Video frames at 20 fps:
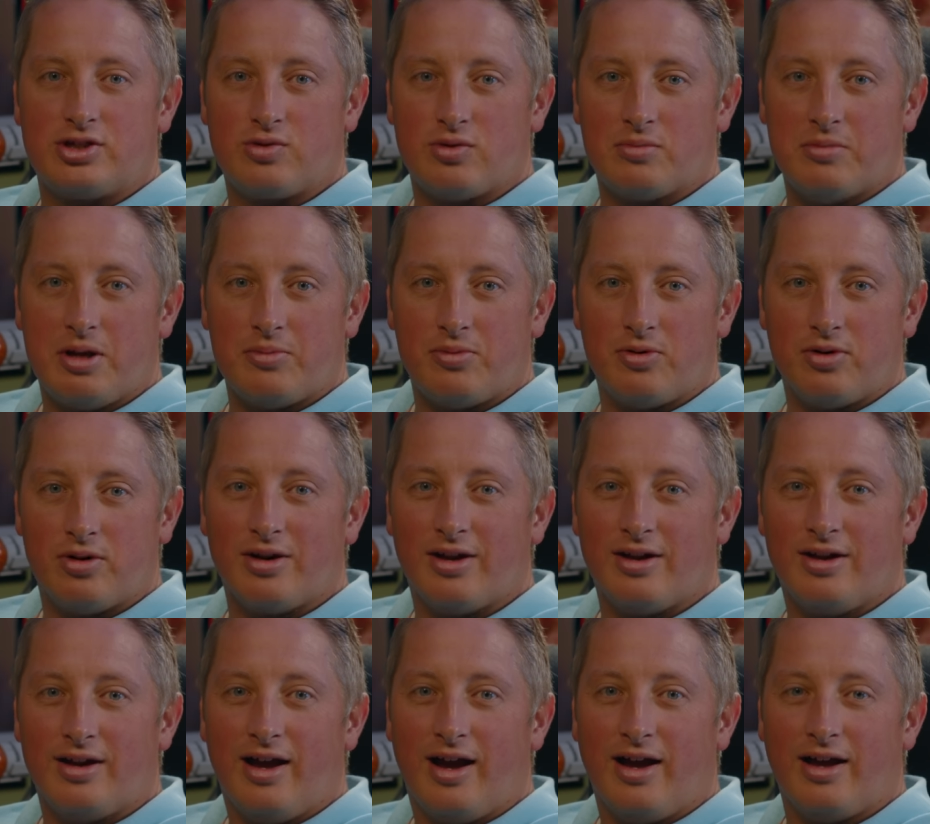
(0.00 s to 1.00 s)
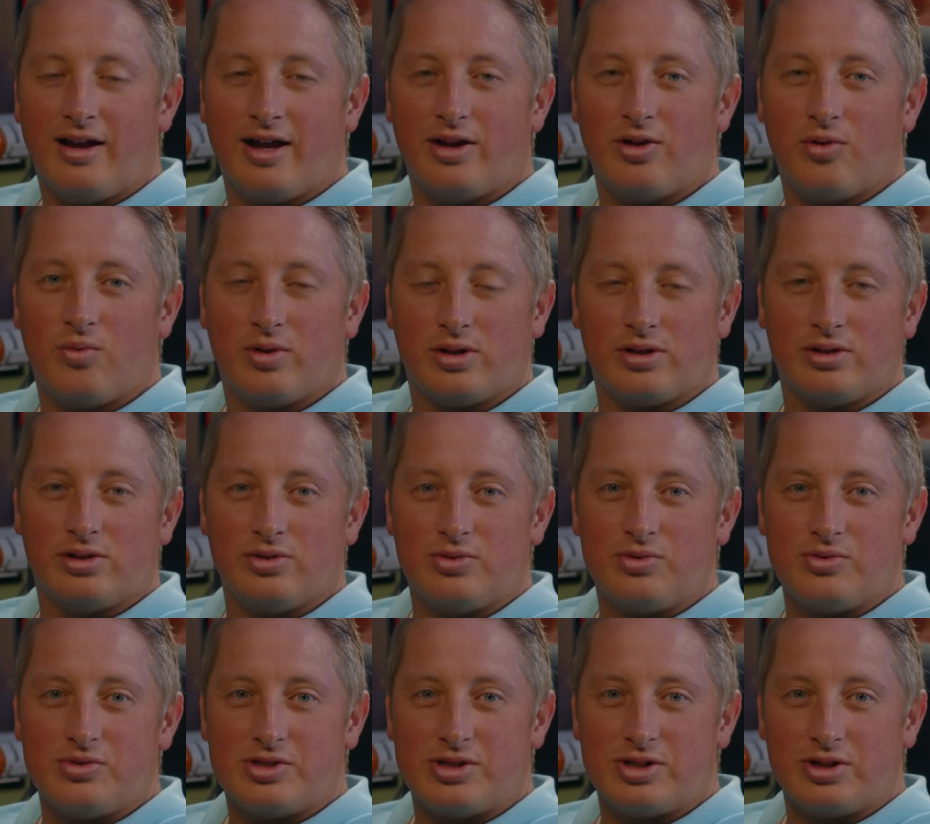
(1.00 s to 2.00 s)
to remember, and I don't want to
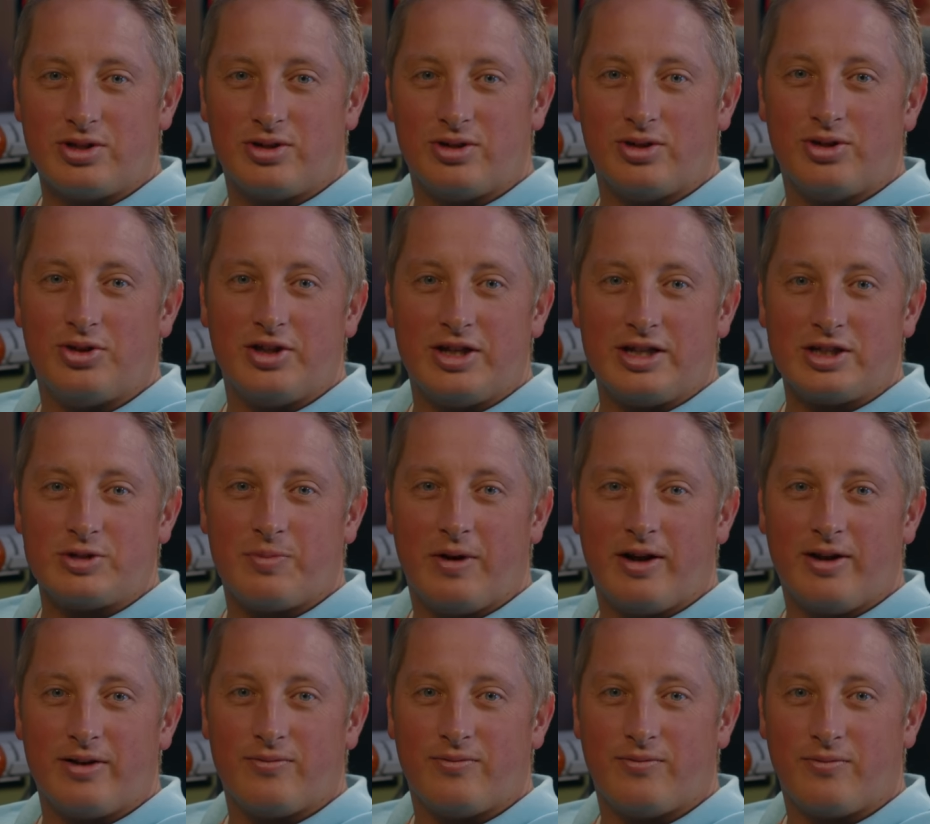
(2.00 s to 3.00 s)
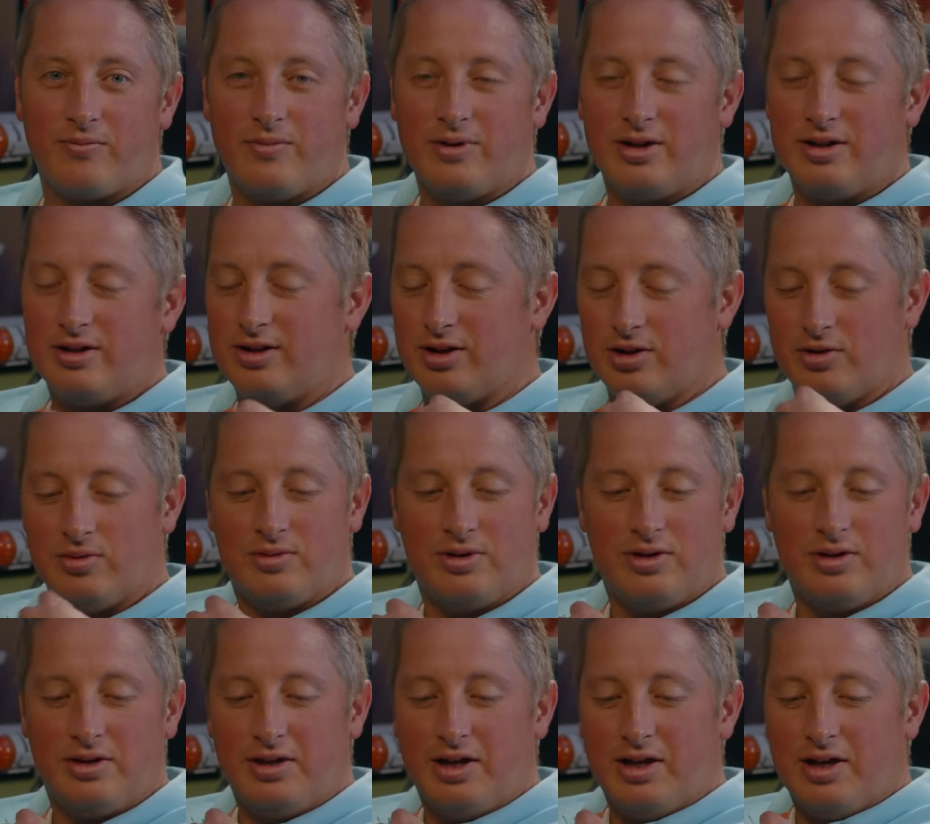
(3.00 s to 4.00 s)
lose the good things by, you know,
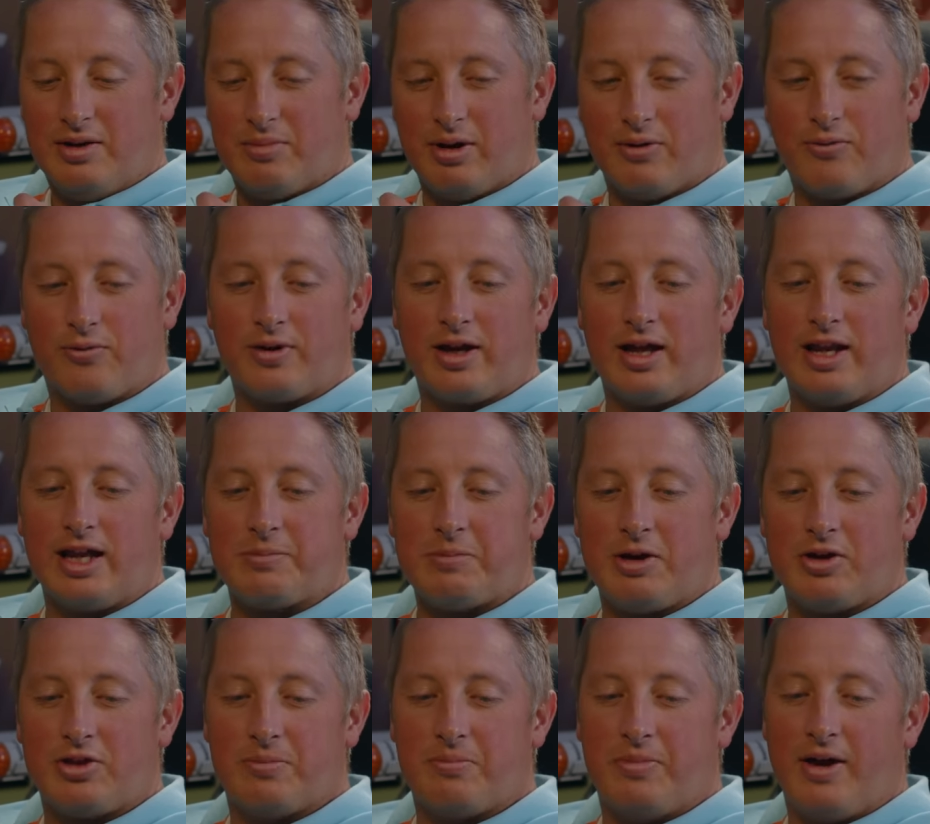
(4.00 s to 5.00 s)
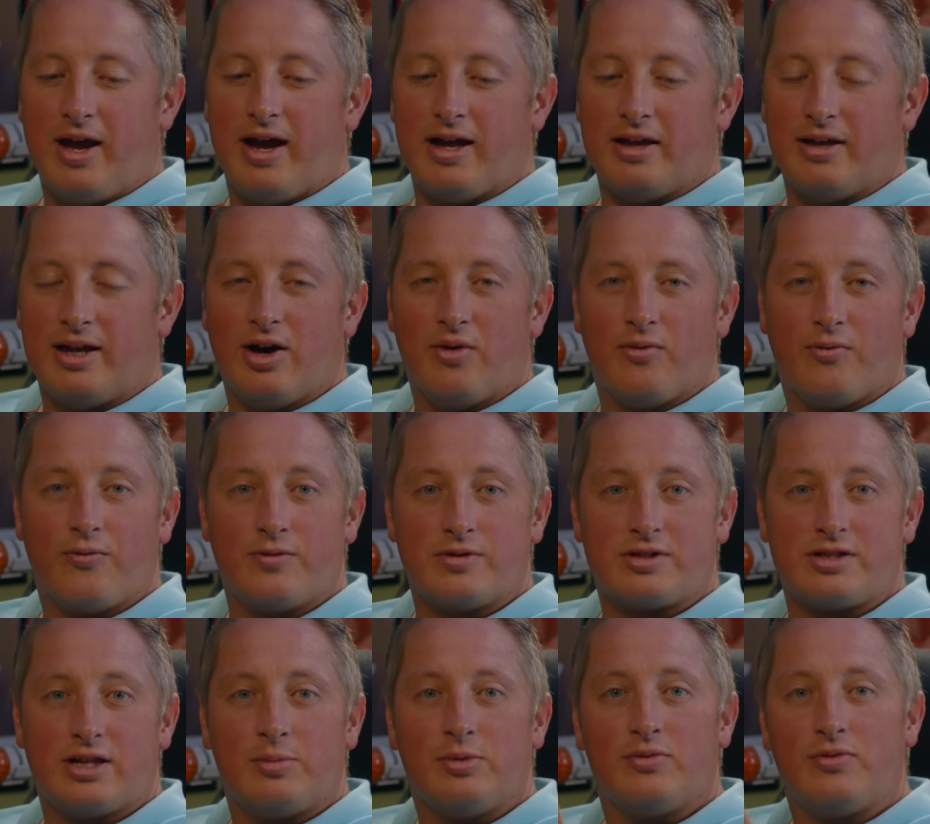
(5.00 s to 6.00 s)
by forgetting about the bad. Now, for
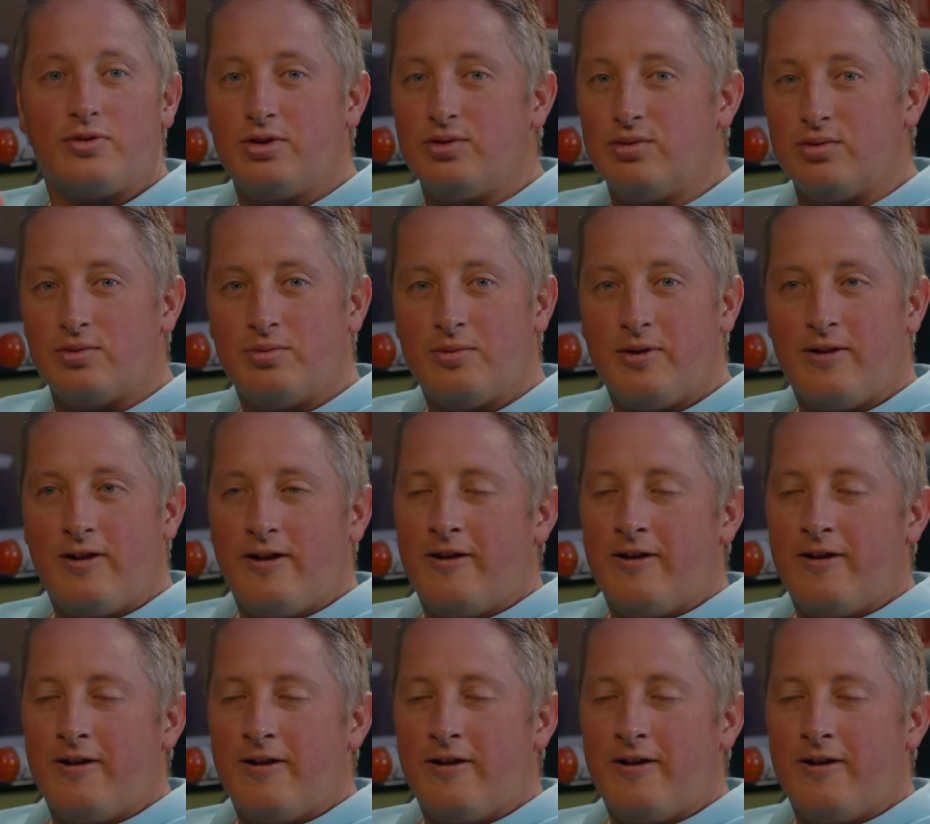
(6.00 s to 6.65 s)
some of you,